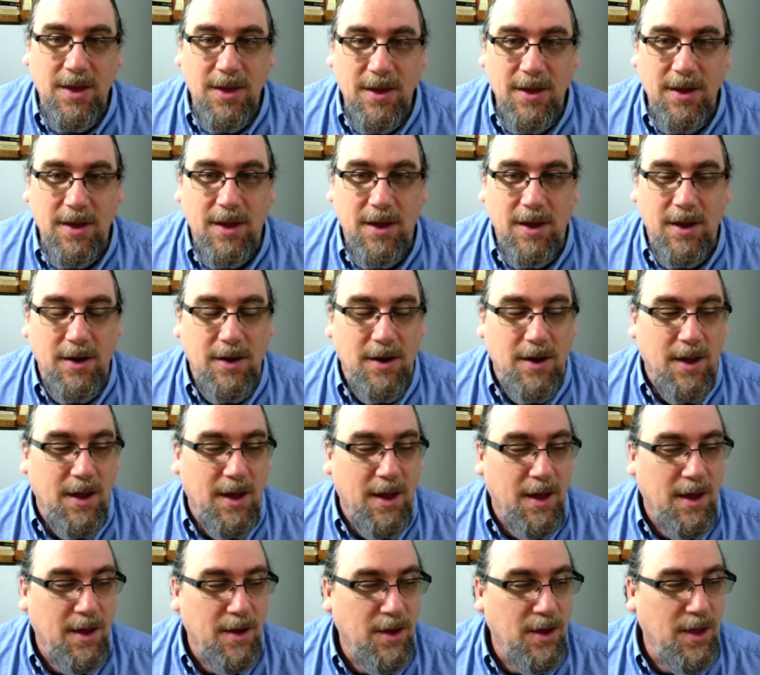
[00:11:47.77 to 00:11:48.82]
in
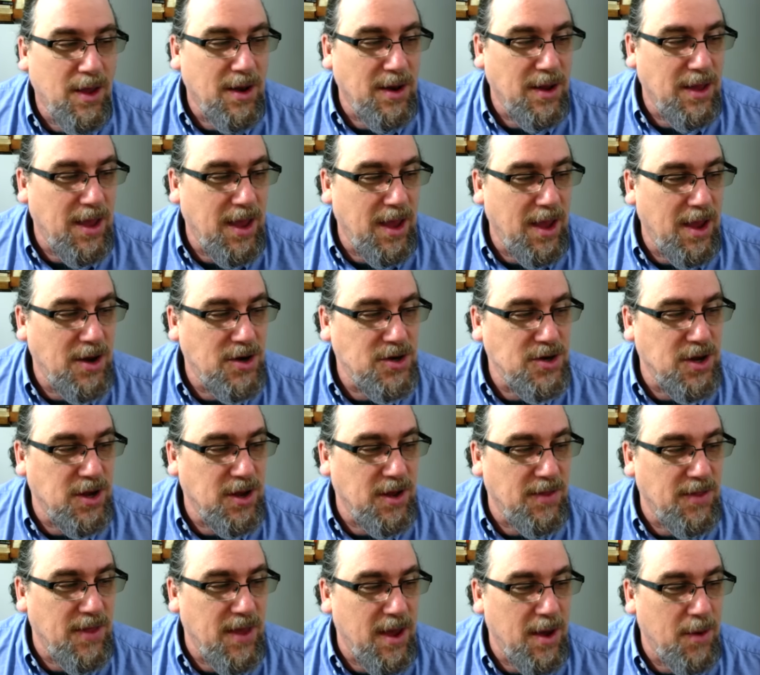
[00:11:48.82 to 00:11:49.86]
uh, engaging
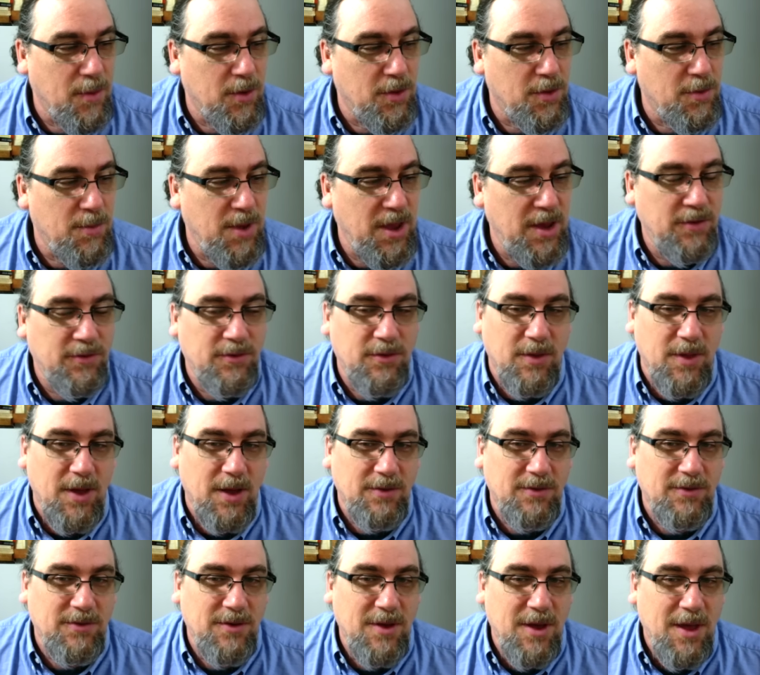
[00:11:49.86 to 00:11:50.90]
in that with me. So
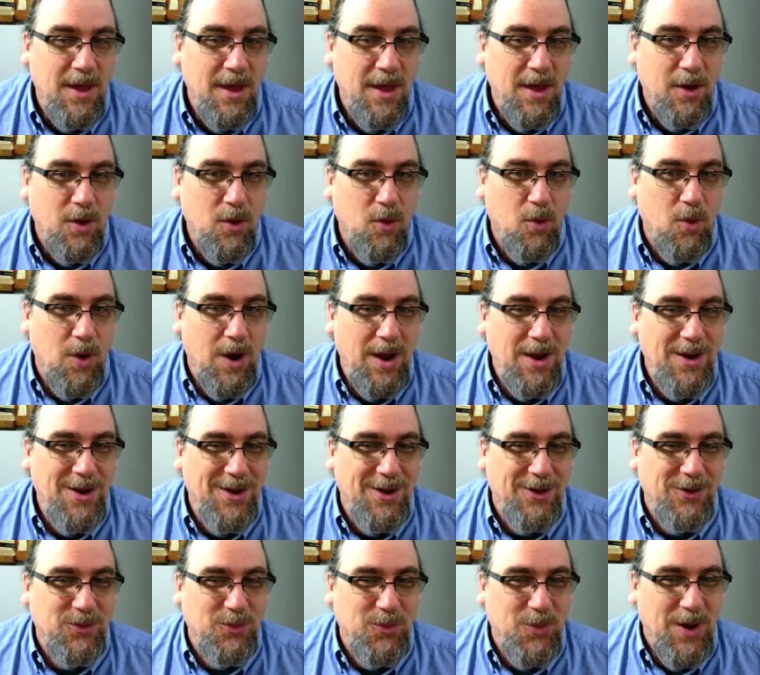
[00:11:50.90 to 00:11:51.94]
that's great
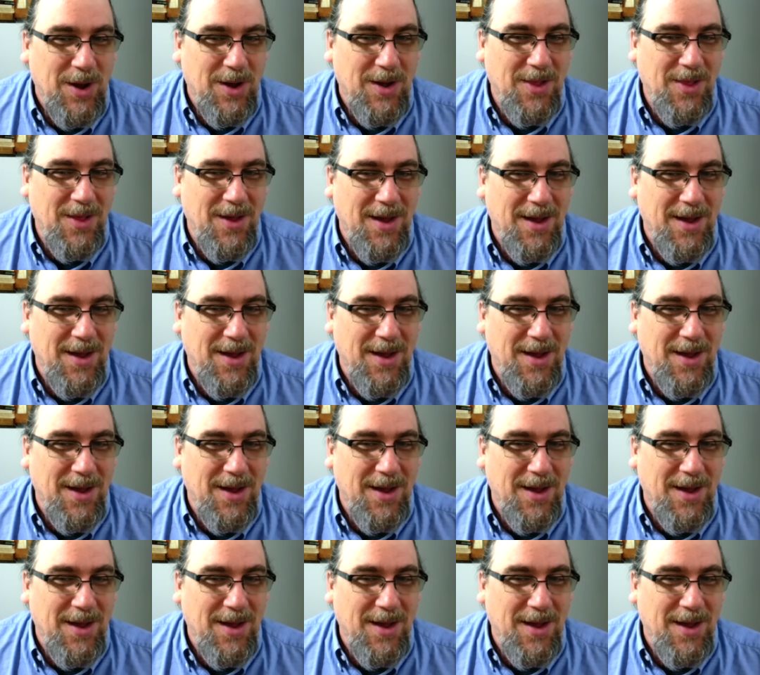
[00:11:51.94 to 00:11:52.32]
as well.